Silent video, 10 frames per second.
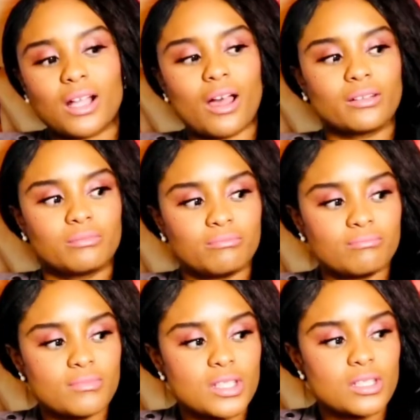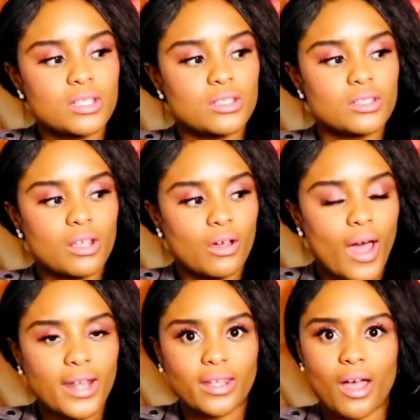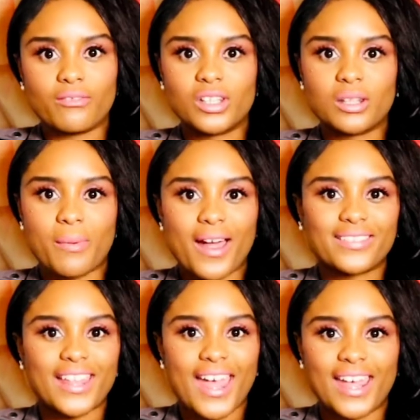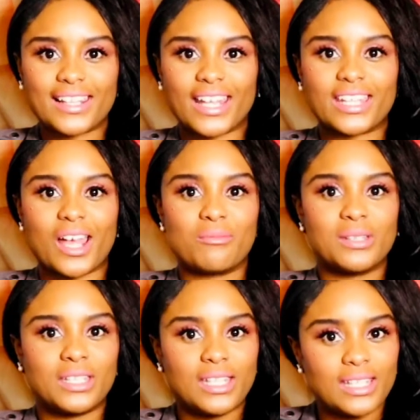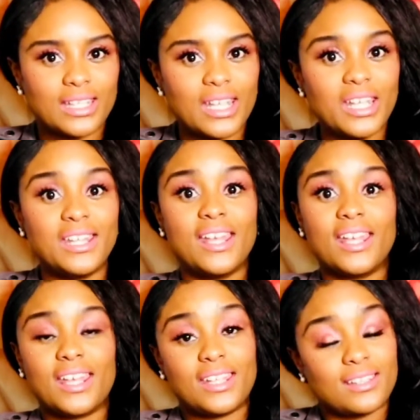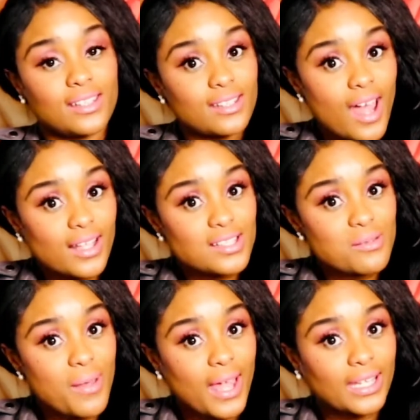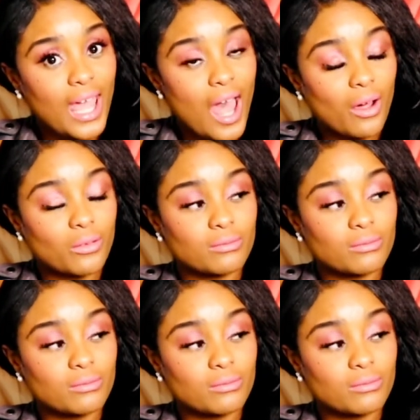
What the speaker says: McGregor. So how do y'all feel about that? Like, I mean, he did knock somebody out.